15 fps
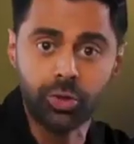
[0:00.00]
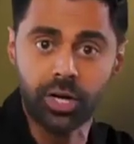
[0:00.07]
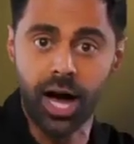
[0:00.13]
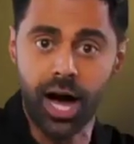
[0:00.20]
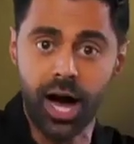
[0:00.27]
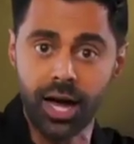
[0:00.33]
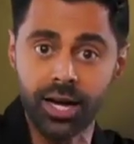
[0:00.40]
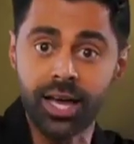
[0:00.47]

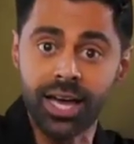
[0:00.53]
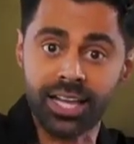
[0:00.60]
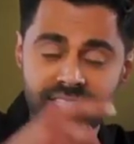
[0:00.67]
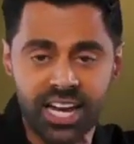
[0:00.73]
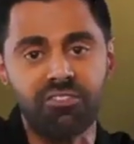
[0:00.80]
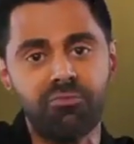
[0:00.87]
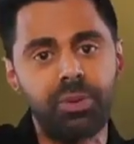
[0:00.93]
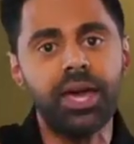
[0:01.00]
Khan instead
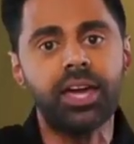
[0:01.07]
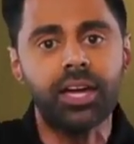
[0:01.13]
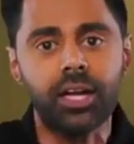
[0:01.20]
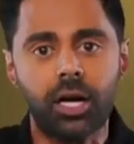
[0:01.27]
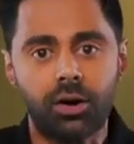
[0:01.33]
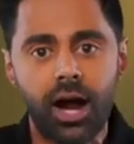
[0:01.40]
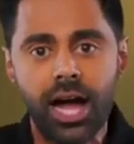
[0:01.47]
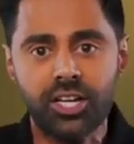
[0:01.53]
of being in
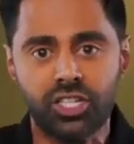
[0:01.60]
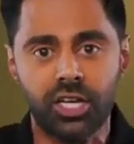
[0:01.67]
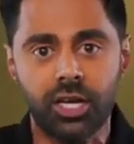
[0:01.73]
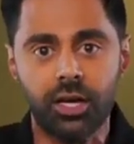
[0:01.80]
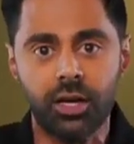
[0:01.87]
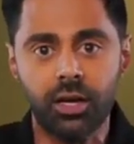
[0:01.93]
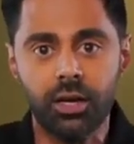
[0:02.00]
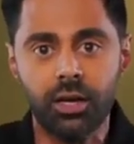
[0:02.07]
Karachi.
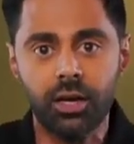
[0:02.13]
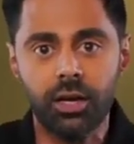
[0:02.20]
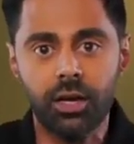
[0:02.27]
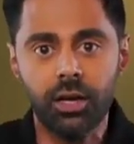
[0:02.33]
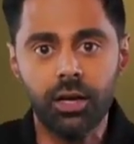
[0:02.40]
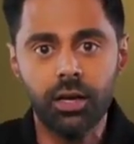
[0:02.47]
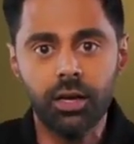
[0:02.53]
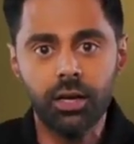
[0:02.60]

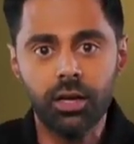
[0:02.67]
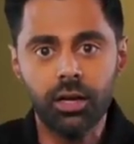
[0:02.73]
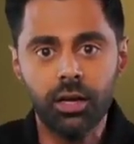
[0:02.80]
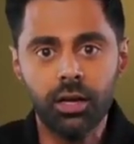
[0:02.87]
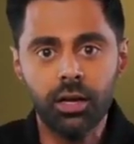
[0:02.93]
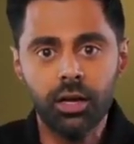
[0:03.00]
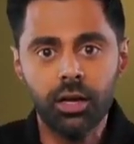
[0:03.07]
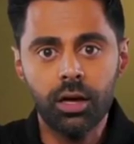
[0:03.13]

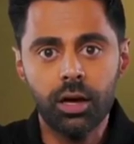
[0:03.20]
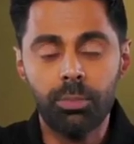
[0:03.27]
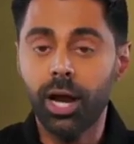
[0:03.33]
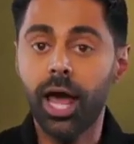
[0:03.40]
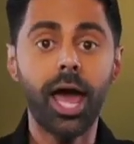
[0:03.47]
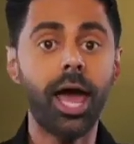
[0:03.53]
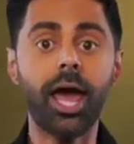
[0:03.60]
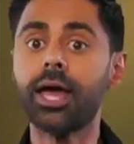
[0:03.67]
But
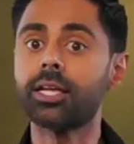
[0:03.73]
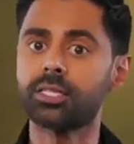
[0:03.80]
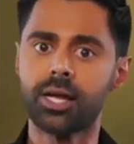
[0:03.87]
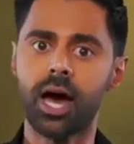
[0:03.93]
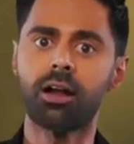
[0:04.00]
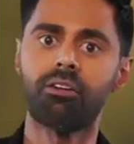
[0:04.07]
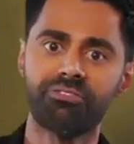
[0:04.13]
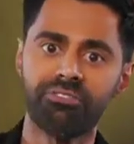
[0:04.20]
hey, it's not
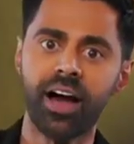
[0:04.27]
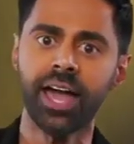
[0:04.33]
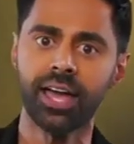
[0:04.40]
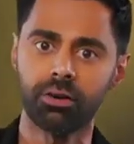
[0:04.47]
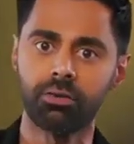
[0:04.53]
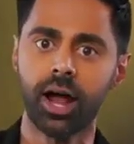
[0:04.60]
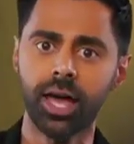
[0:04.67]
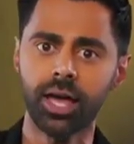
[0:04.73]
our fight,
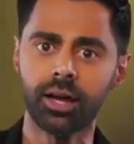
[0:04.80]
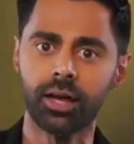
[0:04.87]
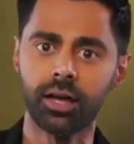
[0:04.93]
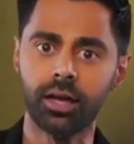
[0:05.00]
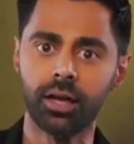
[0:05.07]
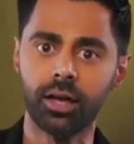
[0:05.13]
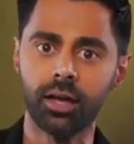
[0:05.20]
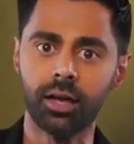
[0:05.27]
right?
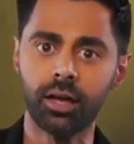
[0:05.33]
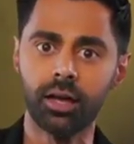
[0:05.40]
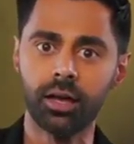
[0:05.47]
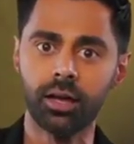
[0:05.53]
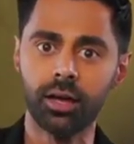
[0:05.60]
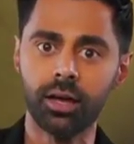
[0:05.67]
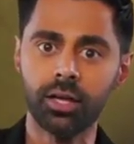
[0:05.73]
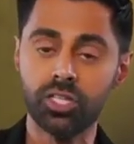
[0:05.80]

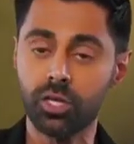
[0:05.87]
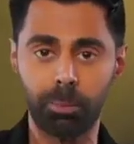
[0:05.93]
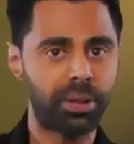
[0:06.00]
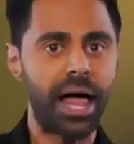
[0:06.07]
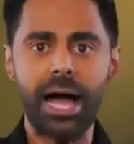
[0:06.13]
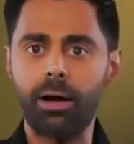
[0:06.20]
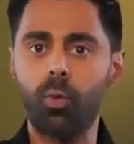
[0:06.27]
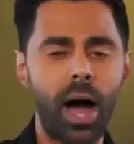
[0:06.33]
This is a
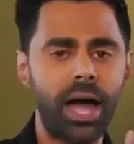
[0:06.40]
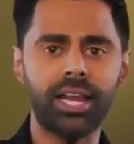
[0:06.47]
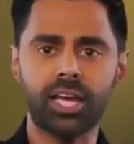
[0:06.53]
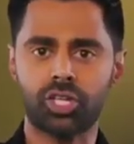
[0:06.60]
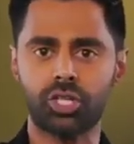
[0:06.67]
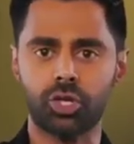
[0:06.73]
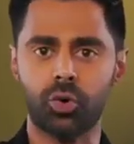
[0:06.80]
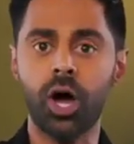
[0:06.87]
black-white
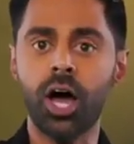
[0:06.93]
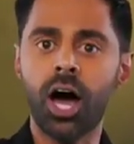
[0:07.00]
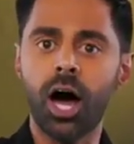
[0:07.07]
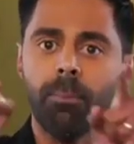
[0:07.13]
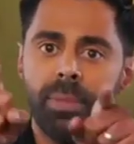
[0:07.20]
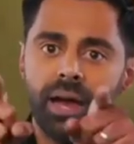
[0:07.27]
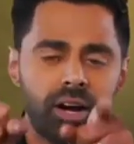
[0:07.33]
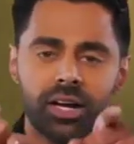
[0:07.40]
issue.
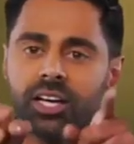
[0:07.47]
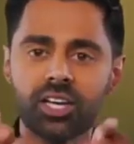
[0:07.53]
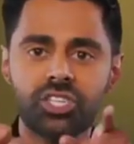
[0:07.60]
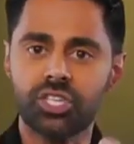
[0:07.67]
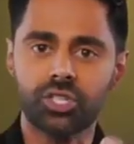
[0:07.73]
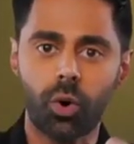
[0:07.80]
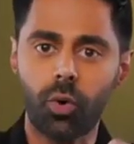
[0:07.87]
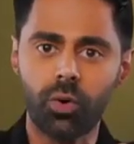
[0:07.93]
America's
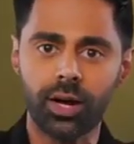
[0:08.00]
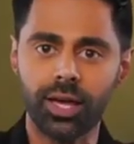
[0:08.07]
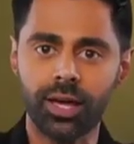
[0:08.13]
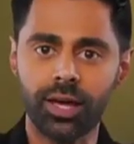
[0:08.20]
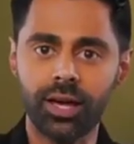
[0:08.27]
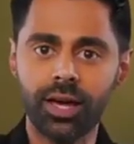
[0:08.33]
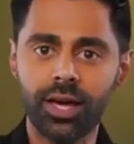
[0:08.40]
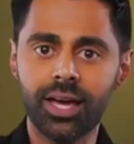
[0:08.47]

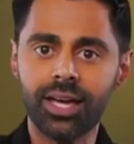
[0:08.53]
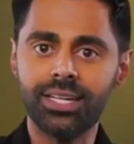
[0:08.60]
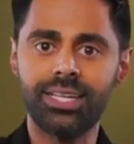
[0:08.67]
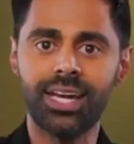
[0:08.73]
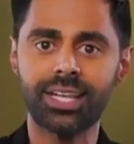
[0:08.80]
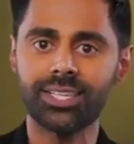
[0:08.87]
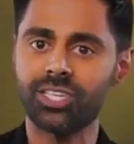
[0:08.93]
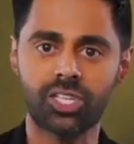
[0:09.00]
story
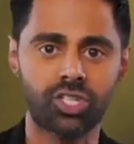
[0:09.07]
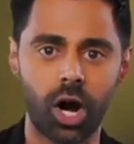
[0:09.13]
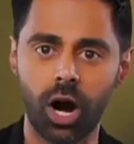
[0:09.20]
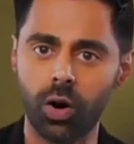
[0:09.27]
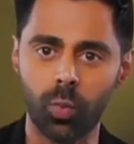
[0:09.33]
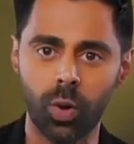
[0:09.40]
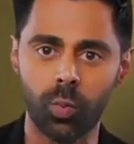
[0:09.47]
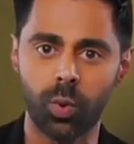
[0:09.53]
didn't
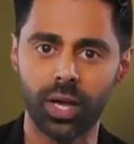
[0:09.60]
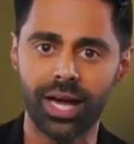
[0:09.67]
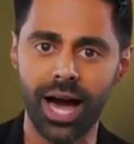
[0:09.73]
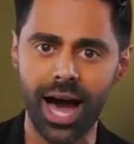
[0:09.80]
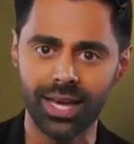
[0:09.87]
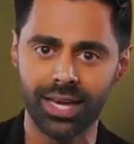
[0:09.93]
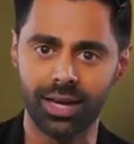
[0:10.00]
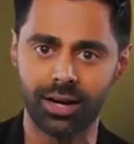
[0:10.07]
start when we
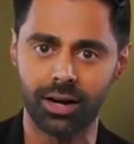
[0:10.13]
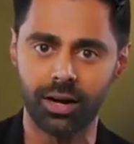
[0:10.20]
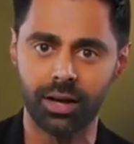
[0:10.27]
got here.